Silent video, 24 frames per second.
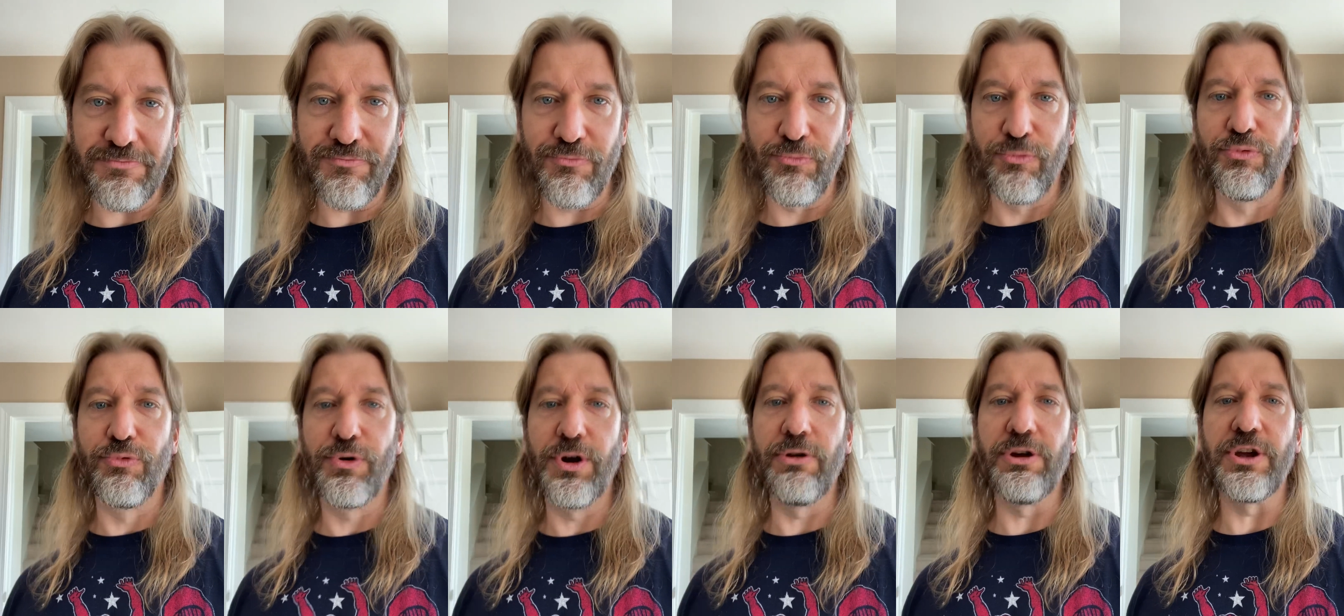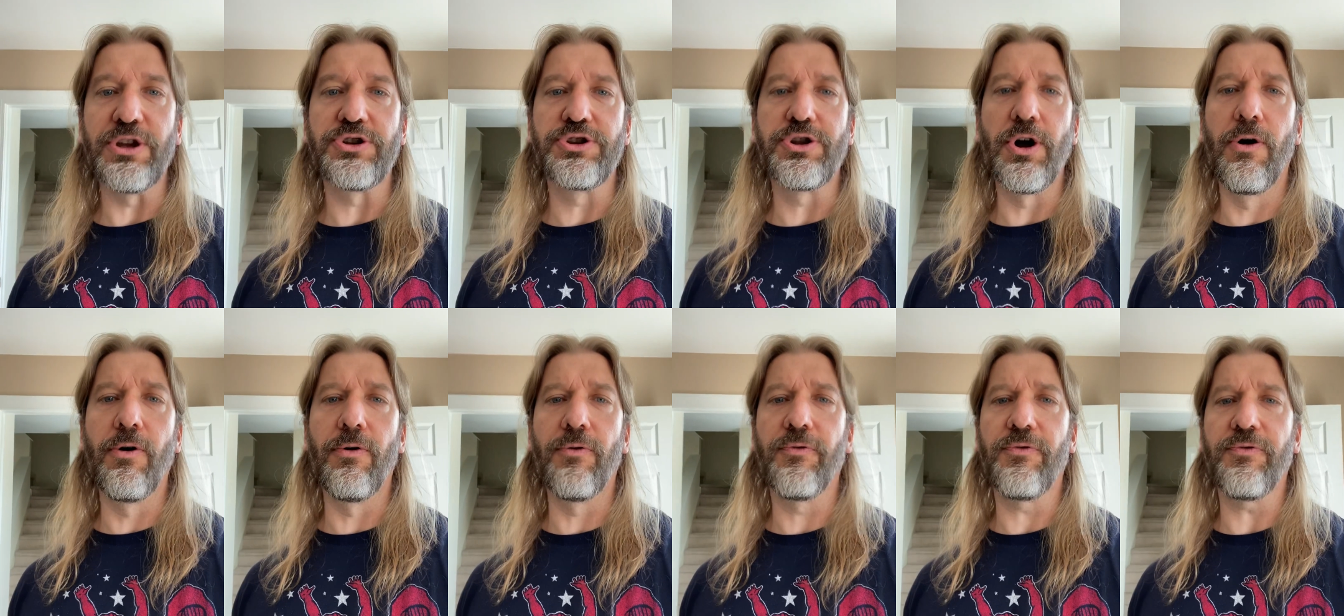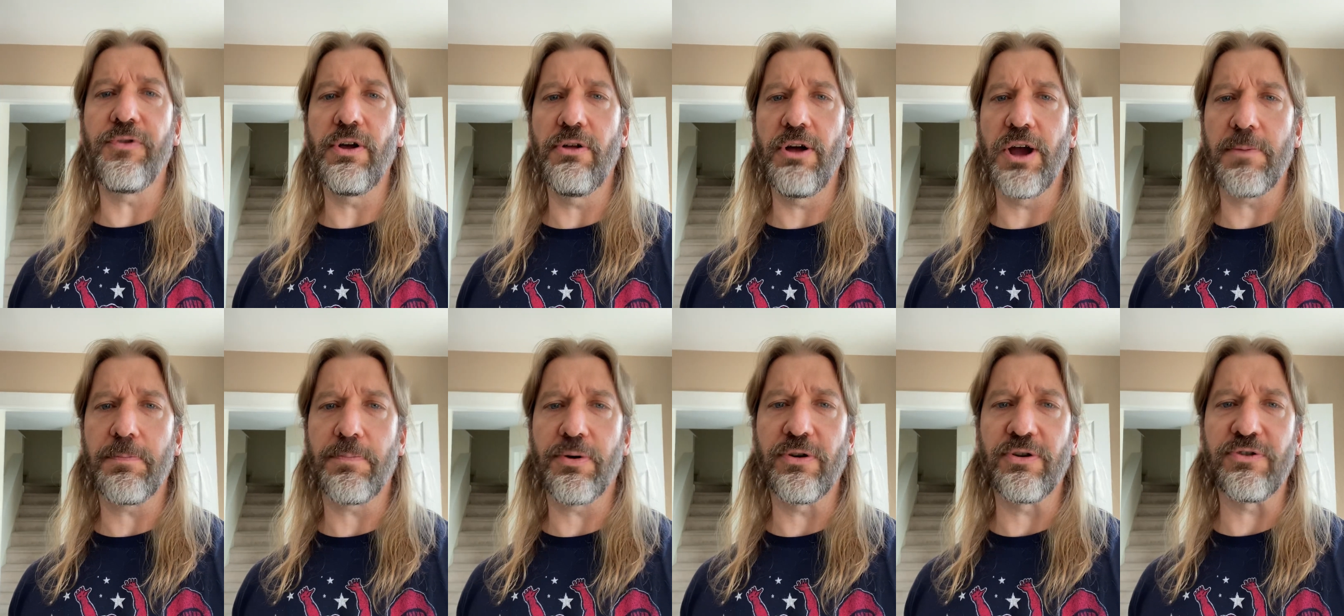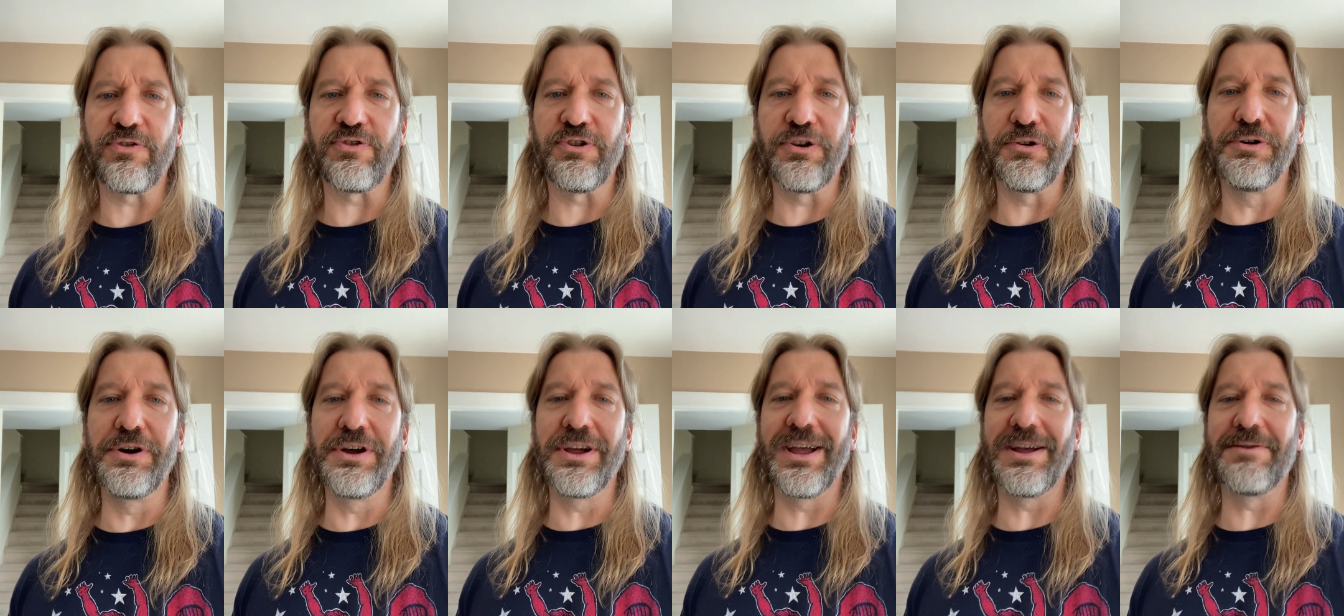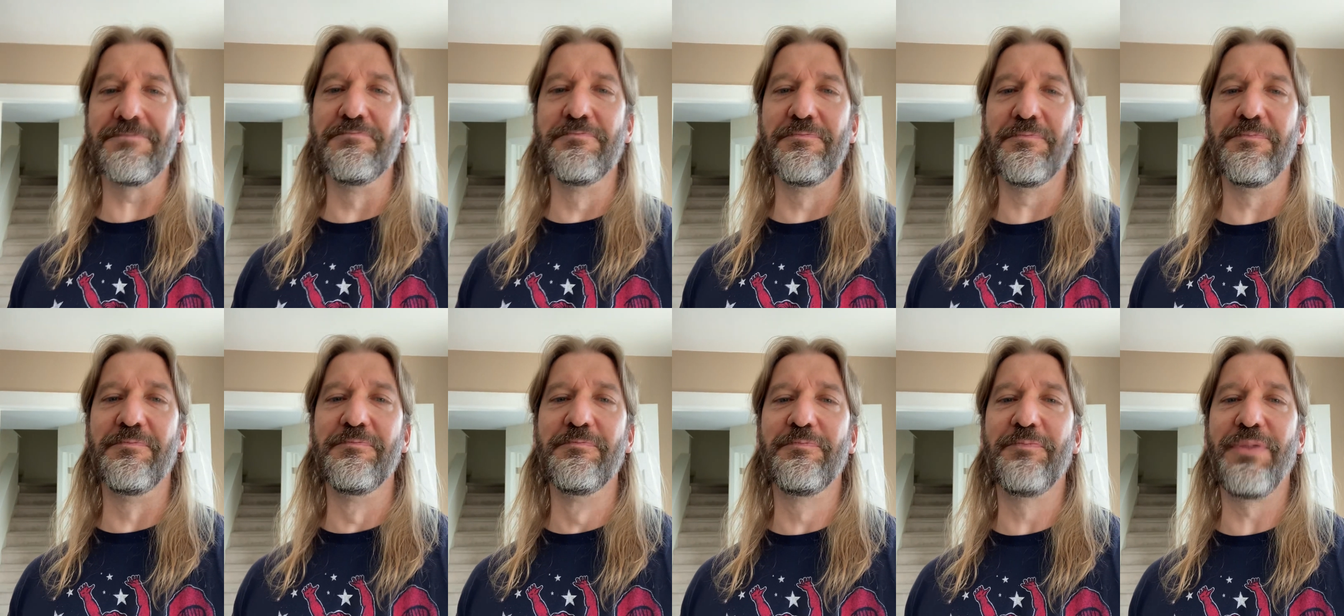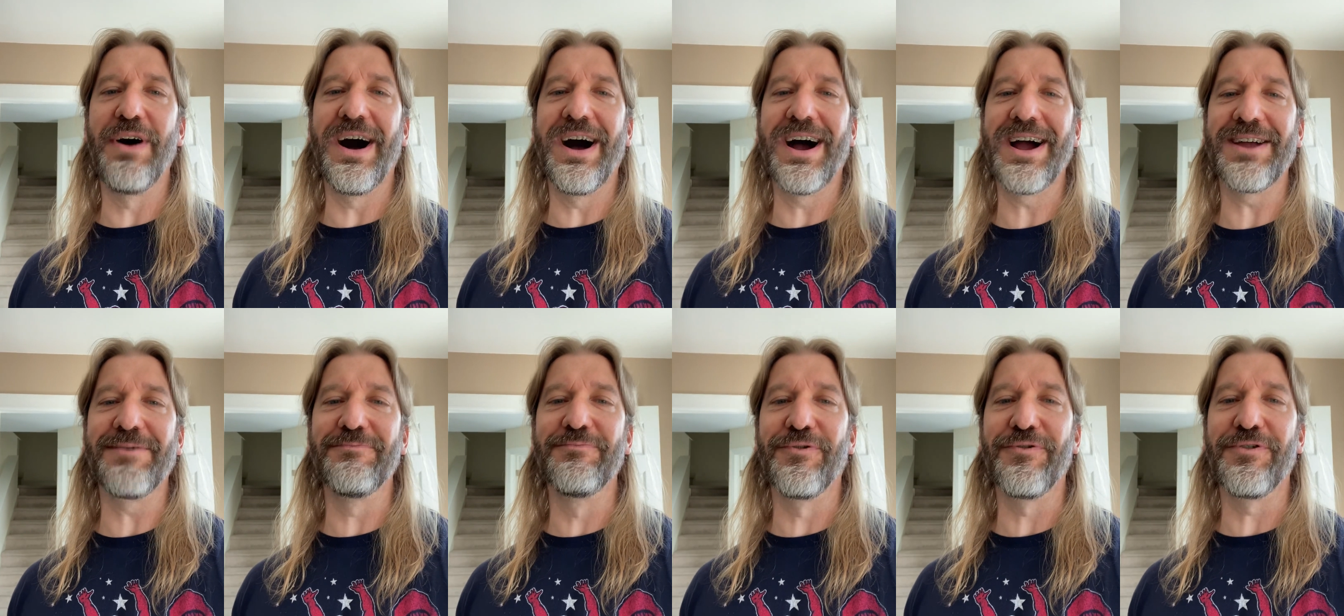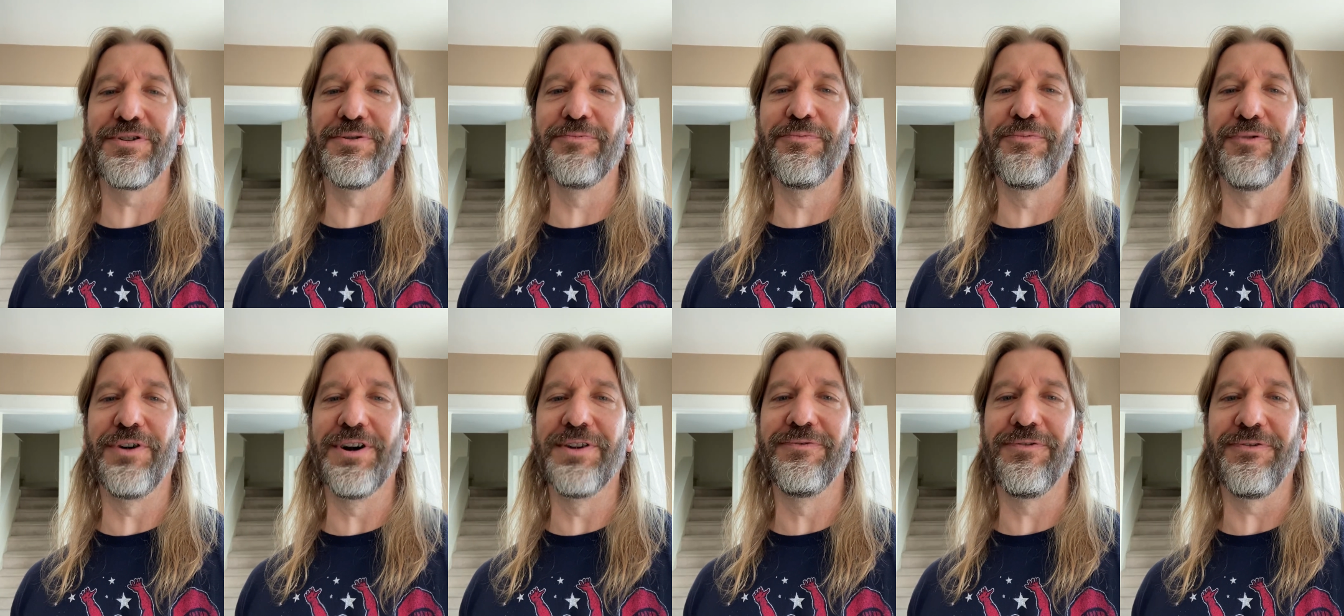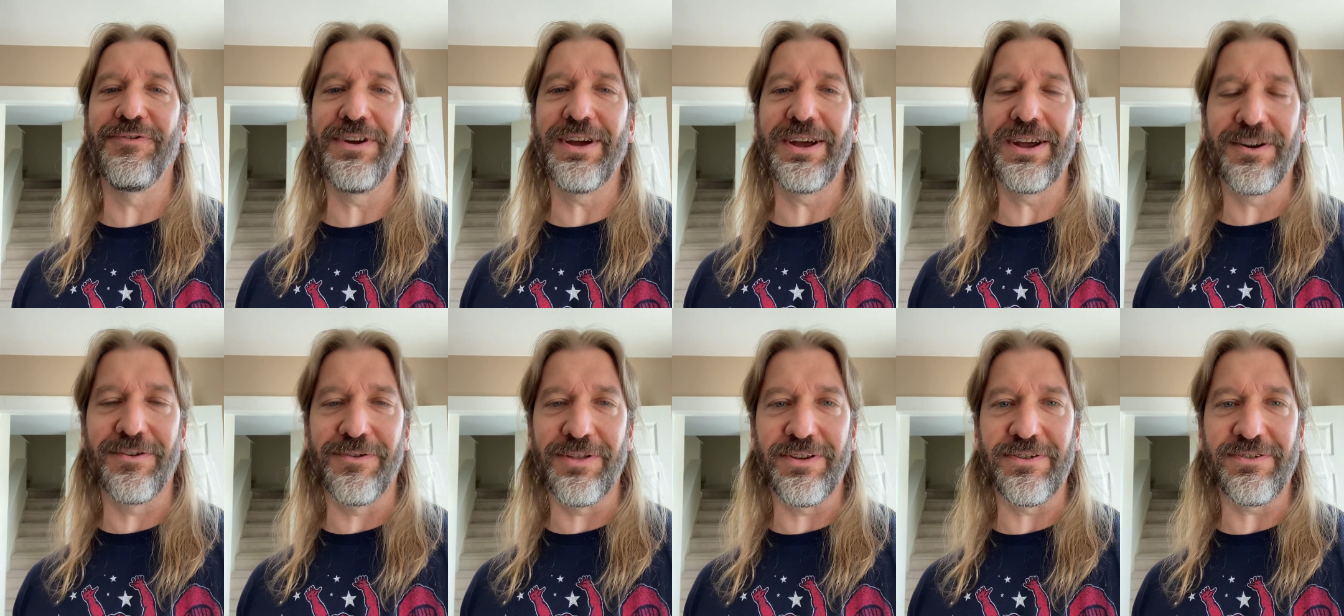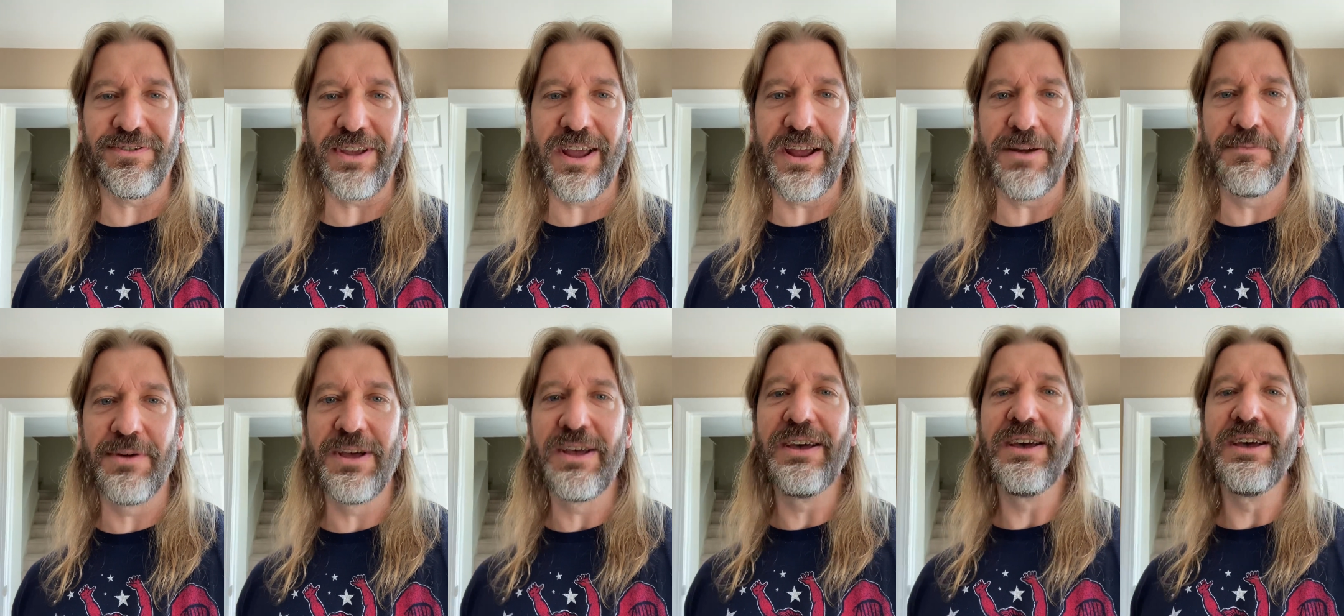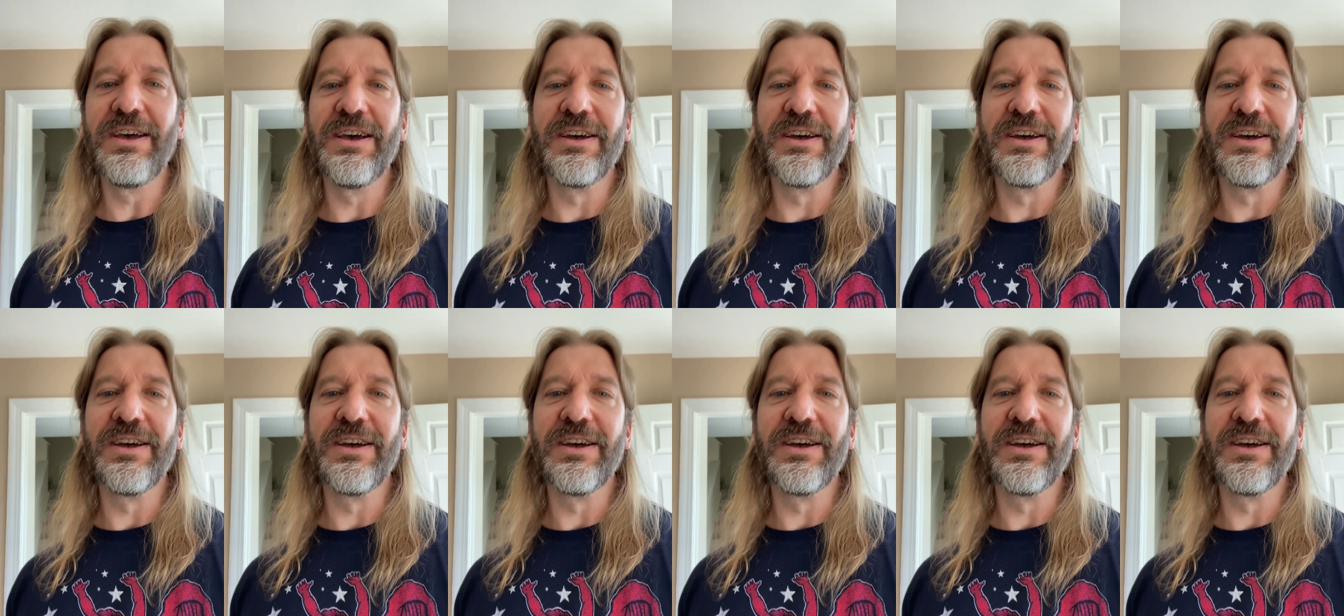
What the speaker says: really don't feel like pursuing buying more than one figure of the same